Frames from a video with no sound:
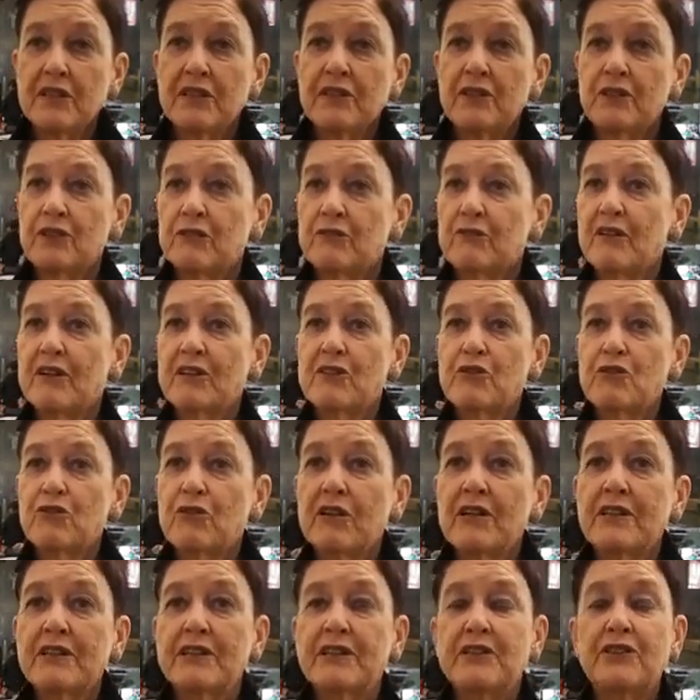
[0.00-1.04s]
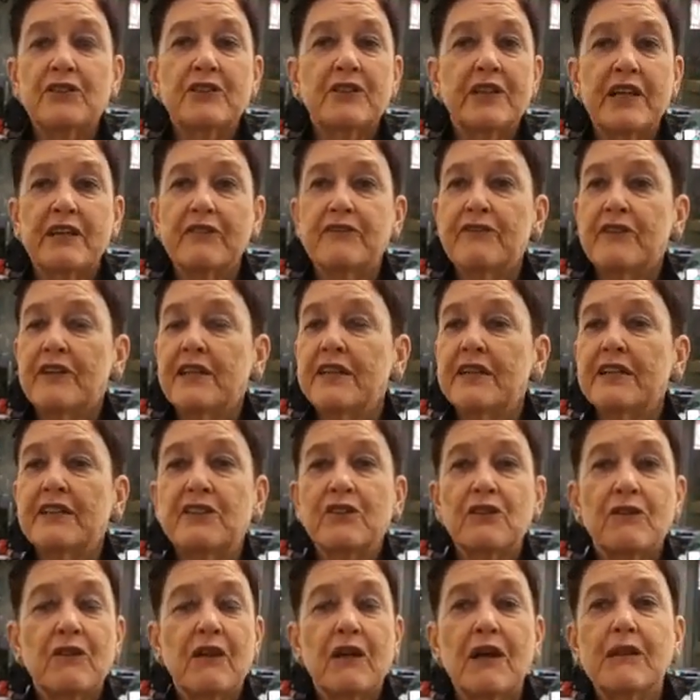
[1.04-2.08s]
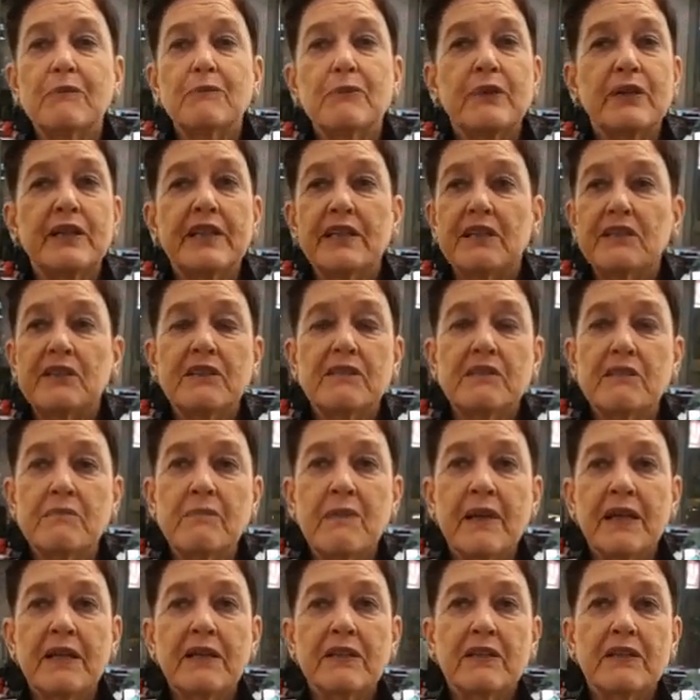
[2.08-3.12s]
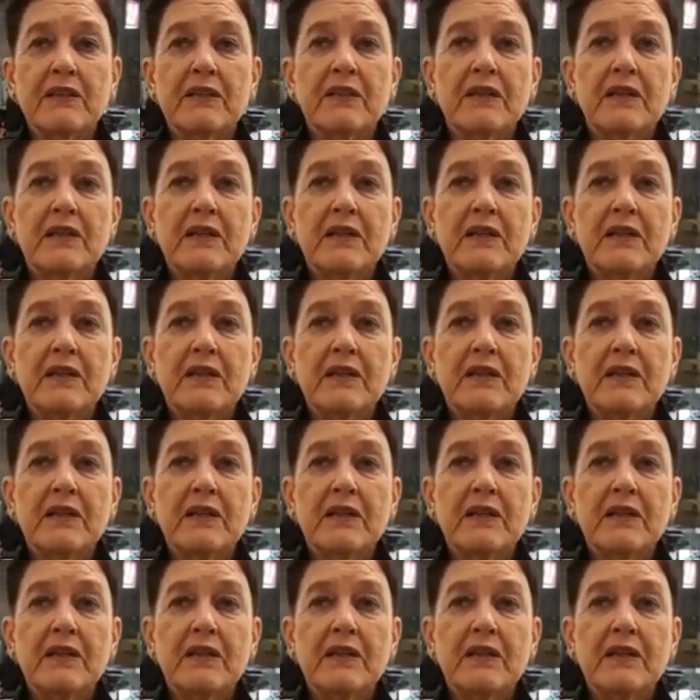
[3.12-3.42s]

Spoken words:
in your restaurant, in your cafe, in your library, it doesn't matter.